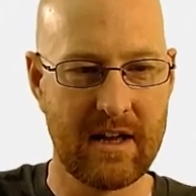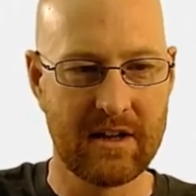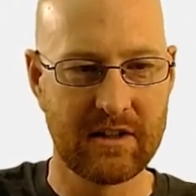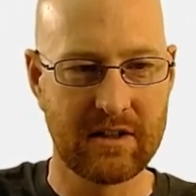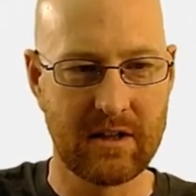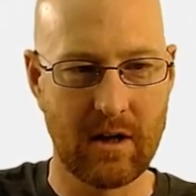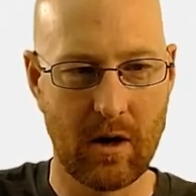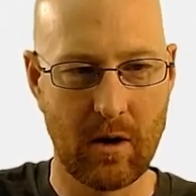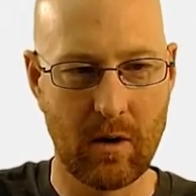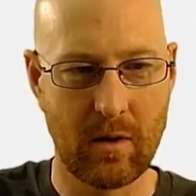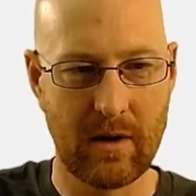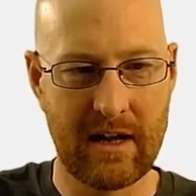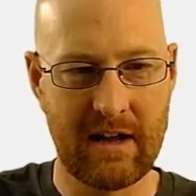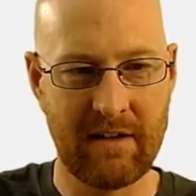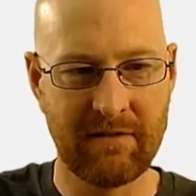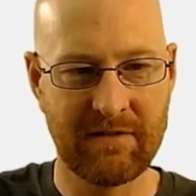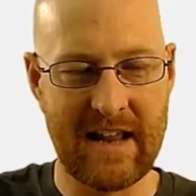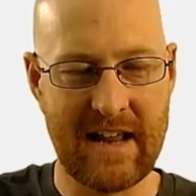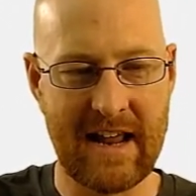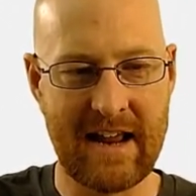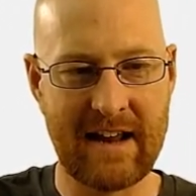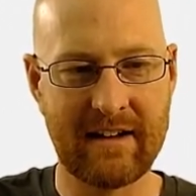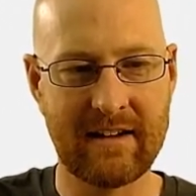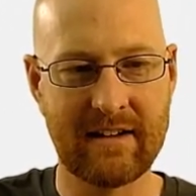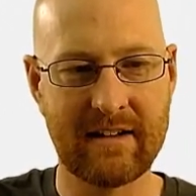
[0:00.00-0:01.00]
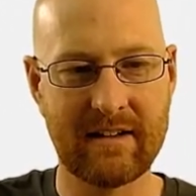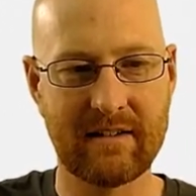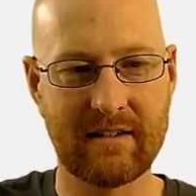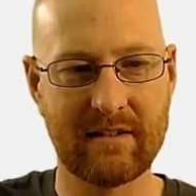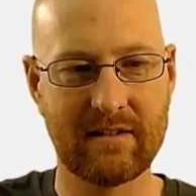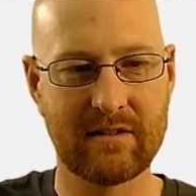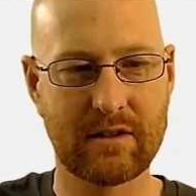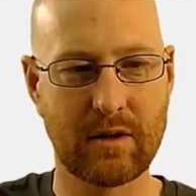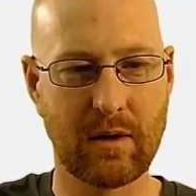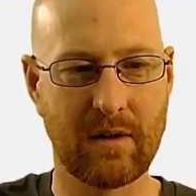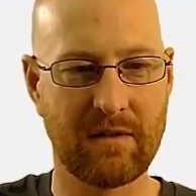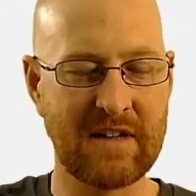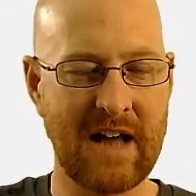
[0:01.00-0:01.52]
So if data,
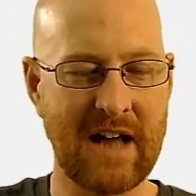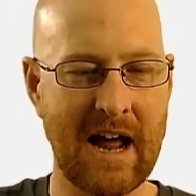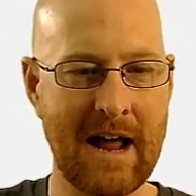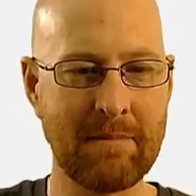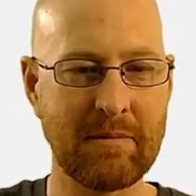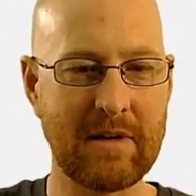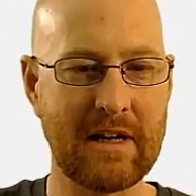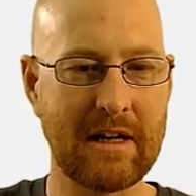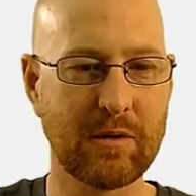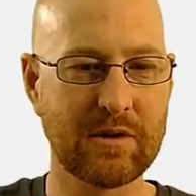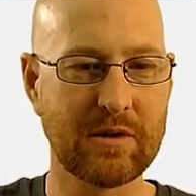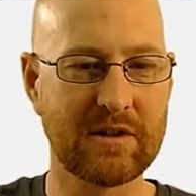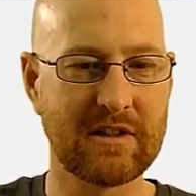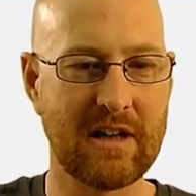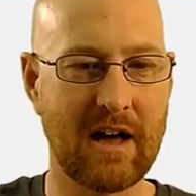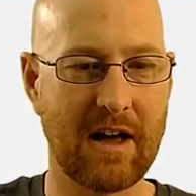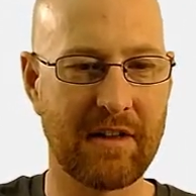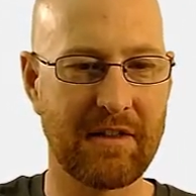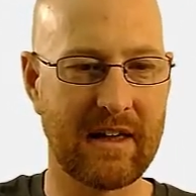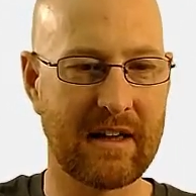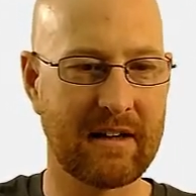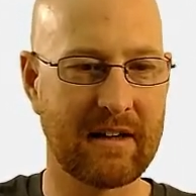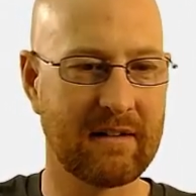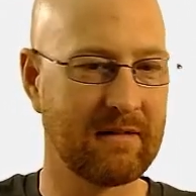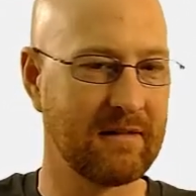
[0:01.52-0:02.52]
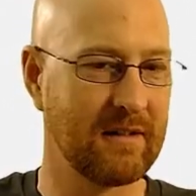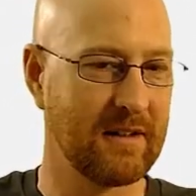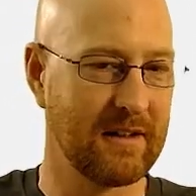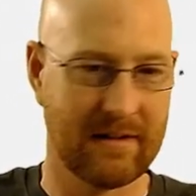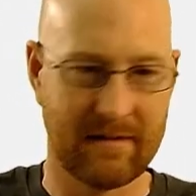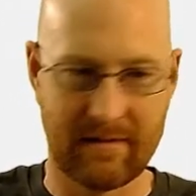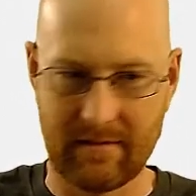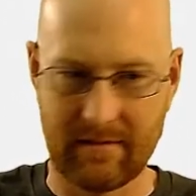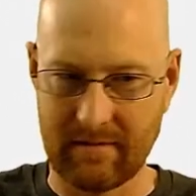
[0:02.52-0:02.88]
so if typed equals nothing,